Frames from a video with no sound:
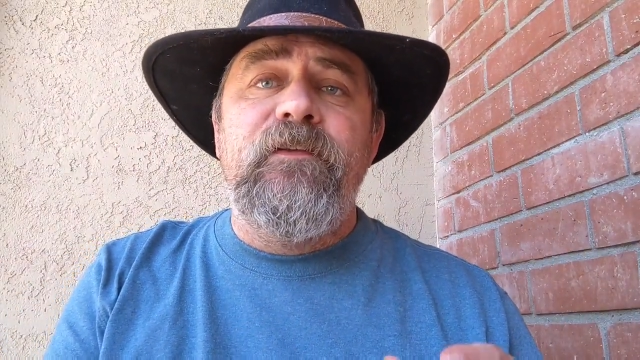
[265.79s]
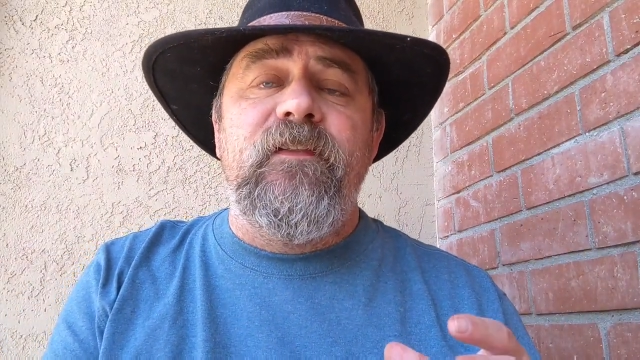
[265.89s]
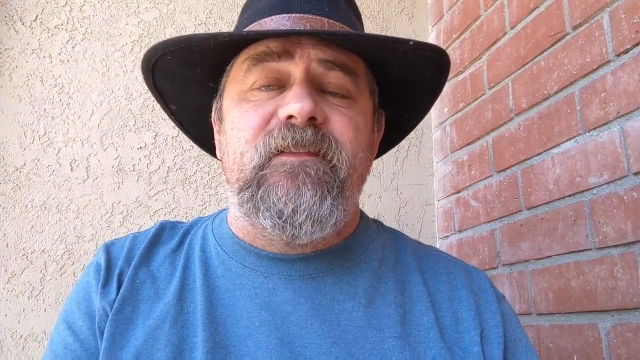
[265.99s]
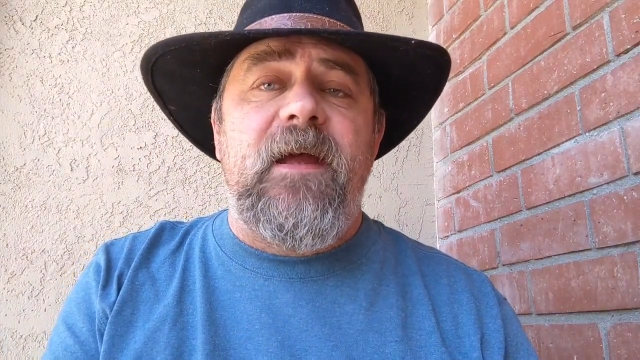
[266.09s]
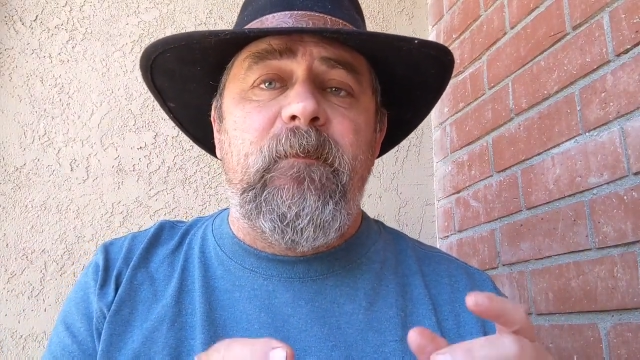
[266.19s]

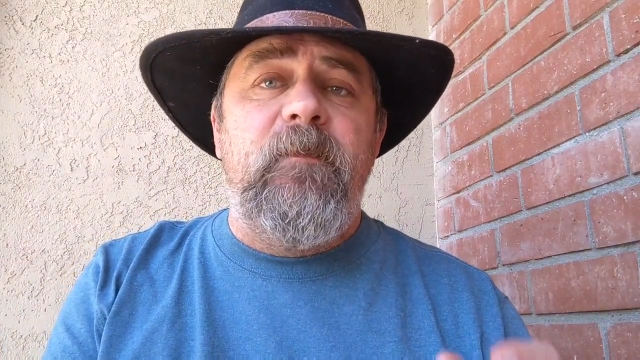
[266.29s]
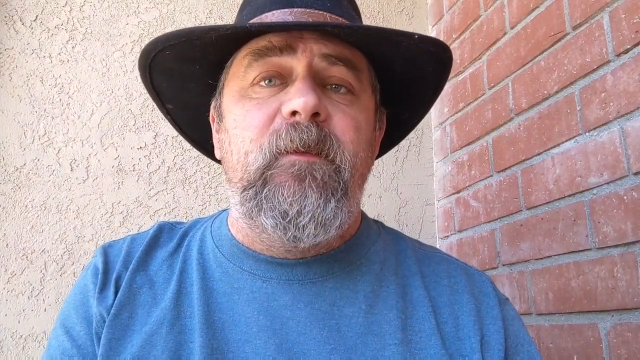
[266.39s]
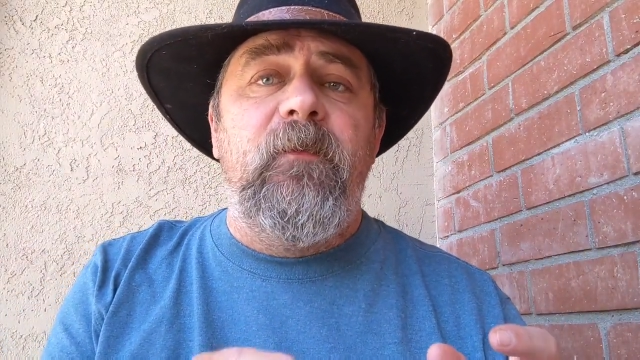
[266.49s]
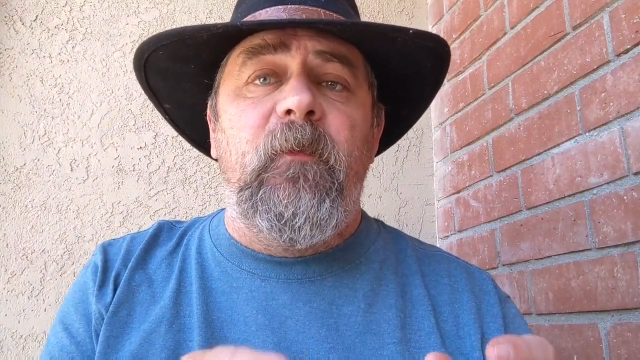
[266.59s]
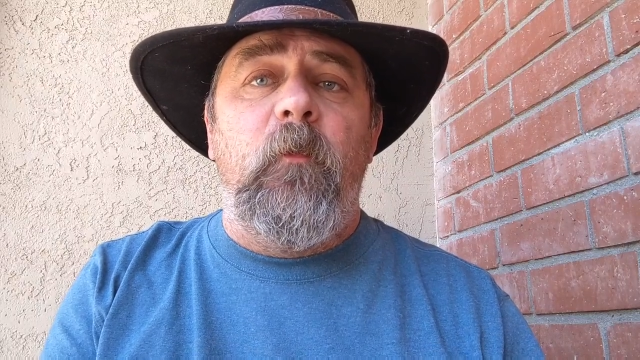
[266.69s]
to the type of
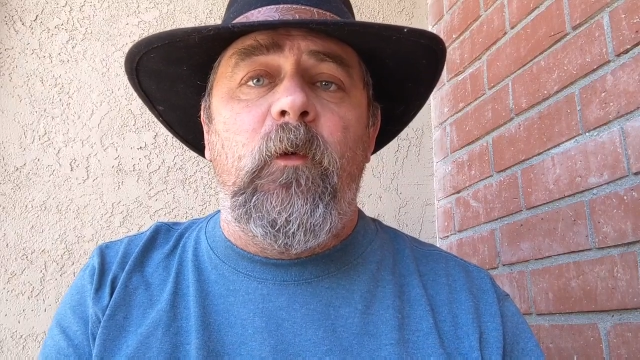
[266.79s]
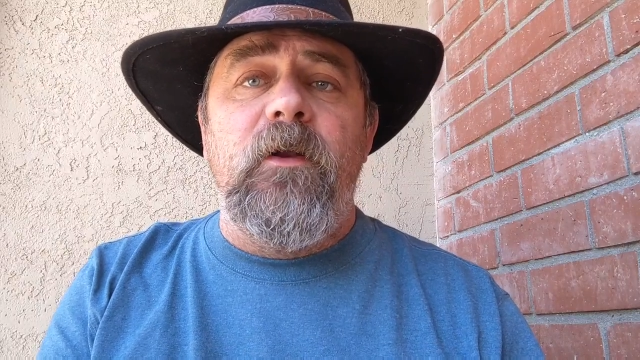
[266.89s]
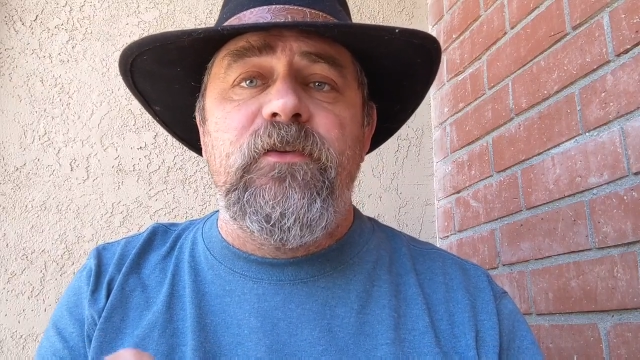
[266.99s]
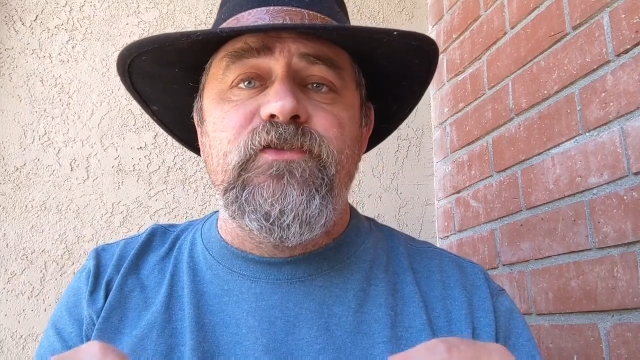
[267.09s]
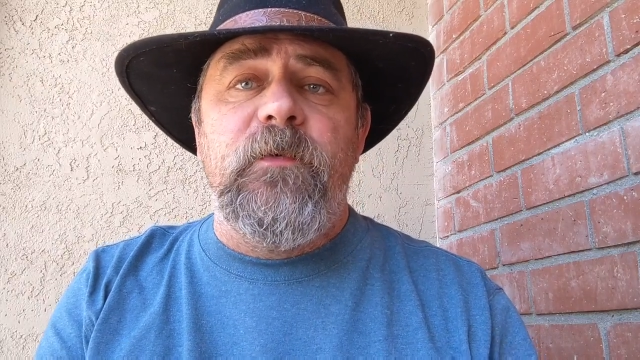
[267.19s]
people that
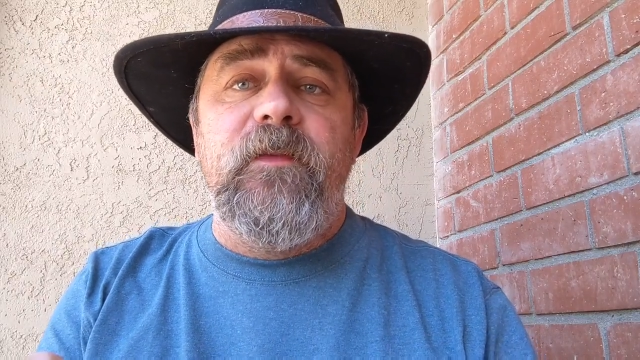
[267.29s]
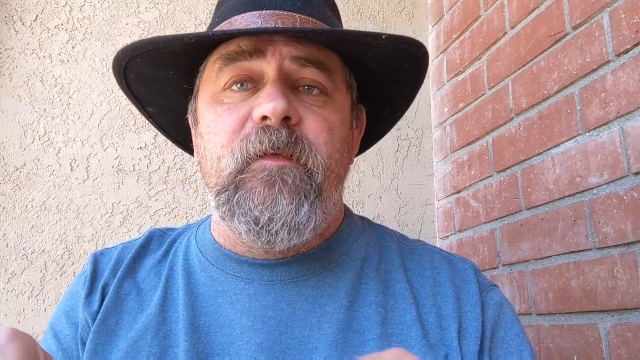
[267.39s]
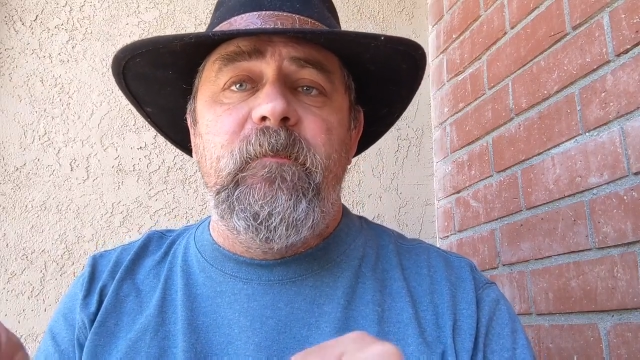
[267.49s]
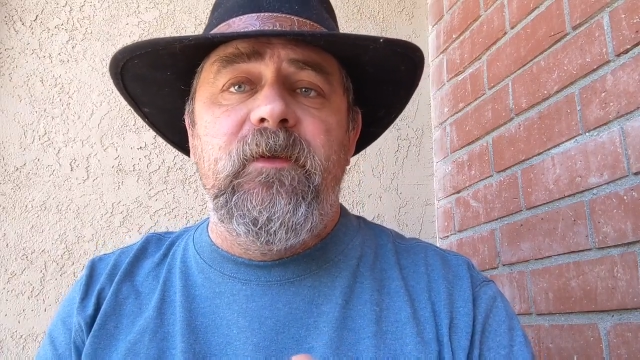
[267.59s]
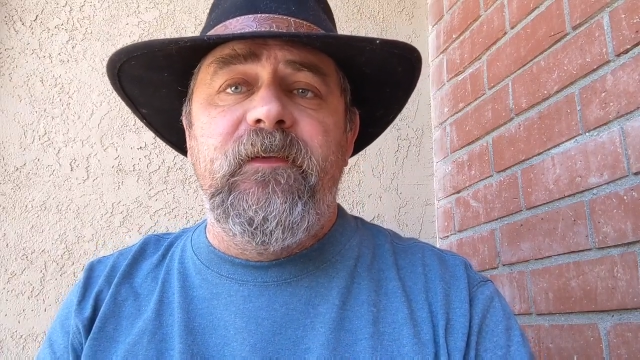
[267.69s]
want to join
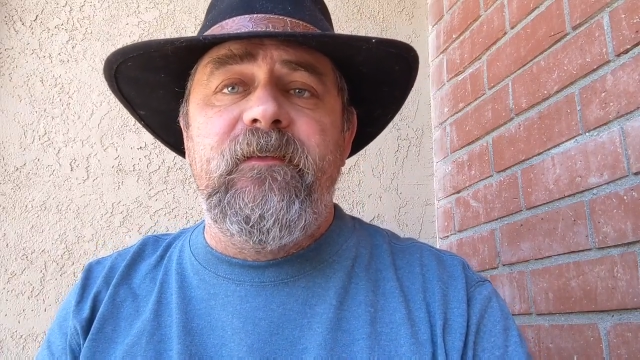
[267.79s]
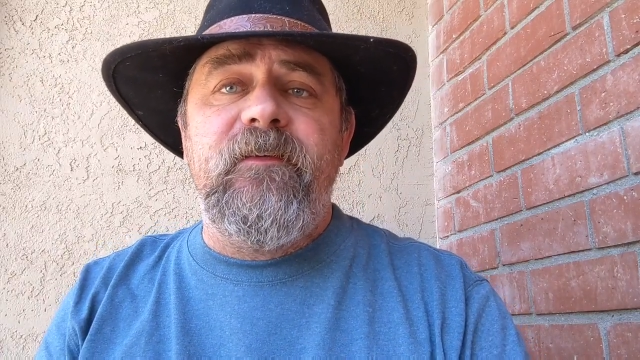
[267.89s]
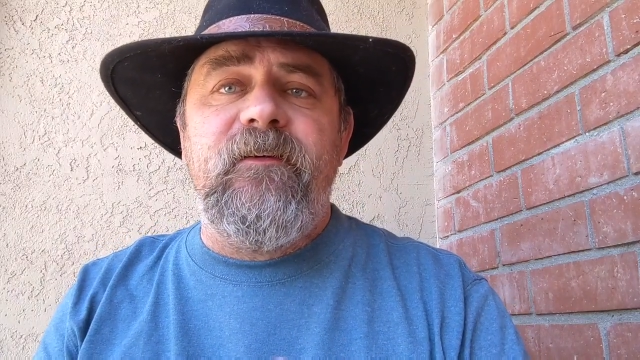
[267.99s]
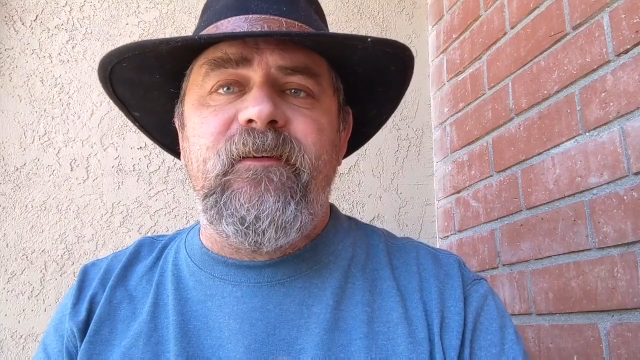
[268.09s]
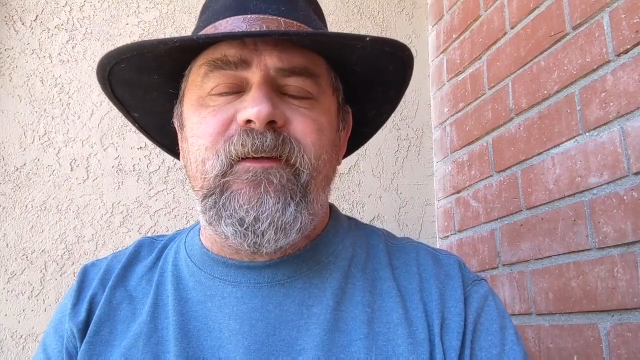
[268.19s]
the
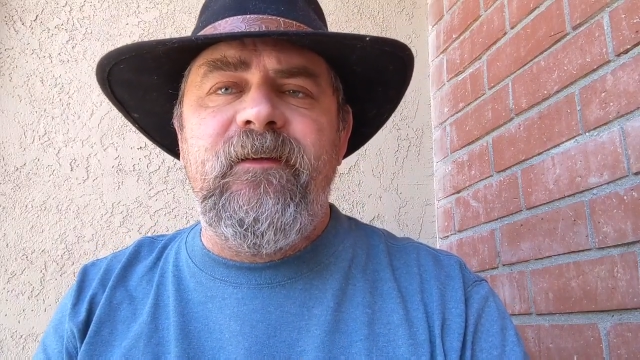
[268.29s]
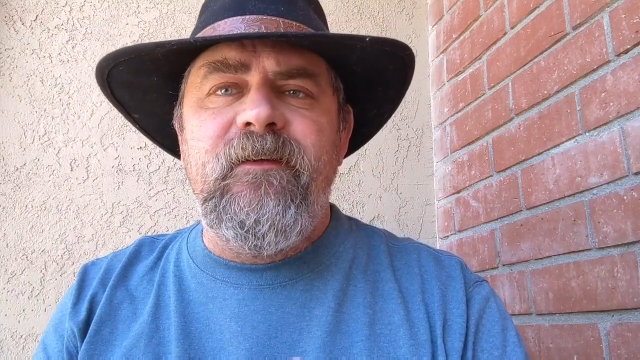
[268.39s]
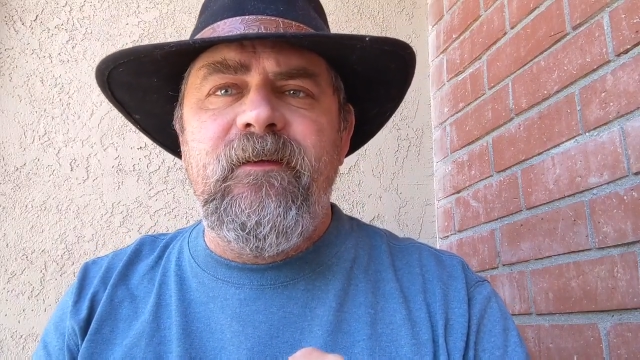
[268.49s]
military.